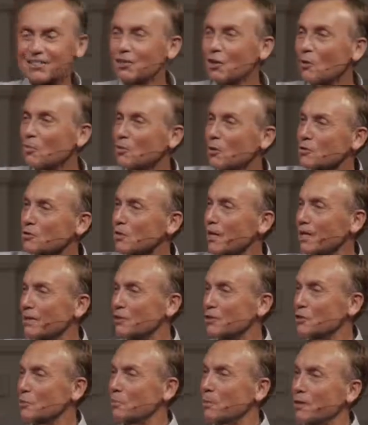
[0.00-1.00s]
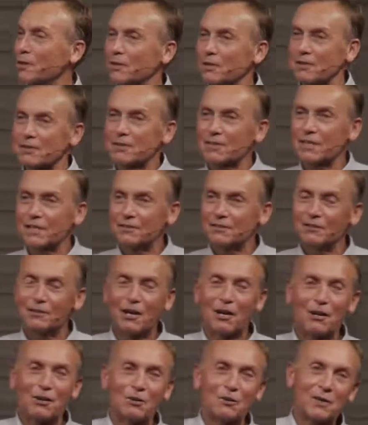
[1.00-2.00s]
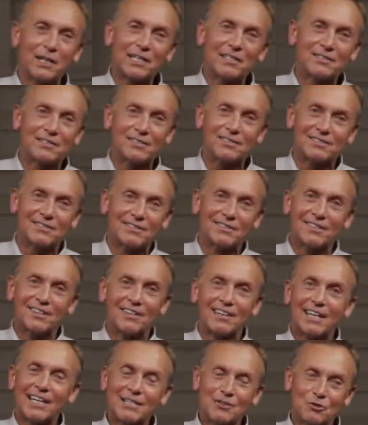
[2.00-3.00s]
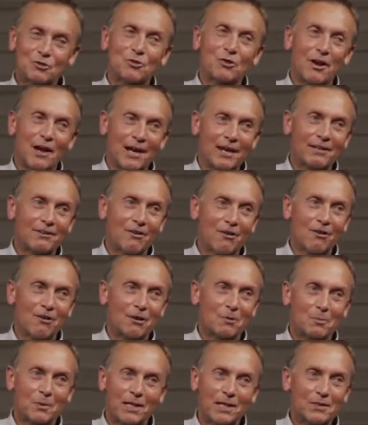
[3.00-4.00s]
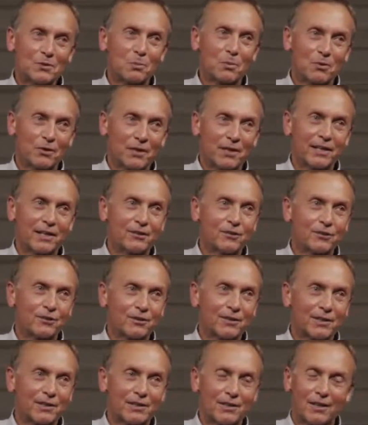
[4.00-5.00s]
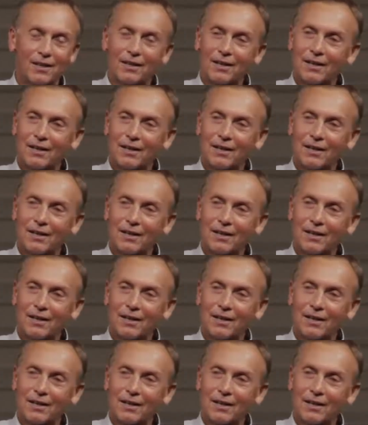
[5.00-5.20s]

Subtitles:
And it's almost like the Spirit said, you know, he's trying hard, but he's pretty ignorant.